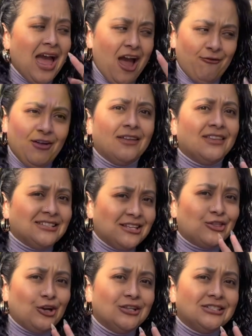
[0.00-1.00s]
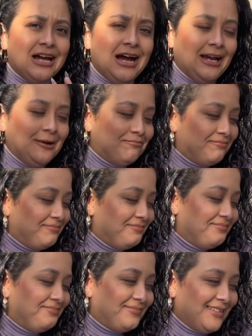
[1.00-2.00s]
I feel like there's a third time.
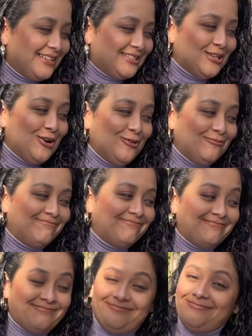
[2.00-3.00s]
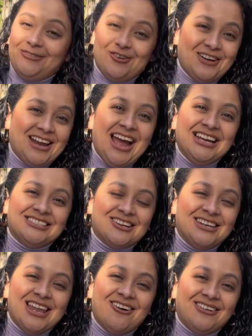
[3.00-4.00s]
So, your guides are
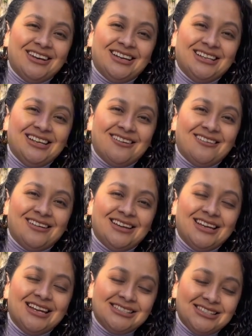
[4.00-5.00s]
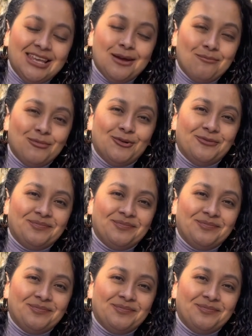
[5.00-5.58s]
loud and clear. Es tiempo.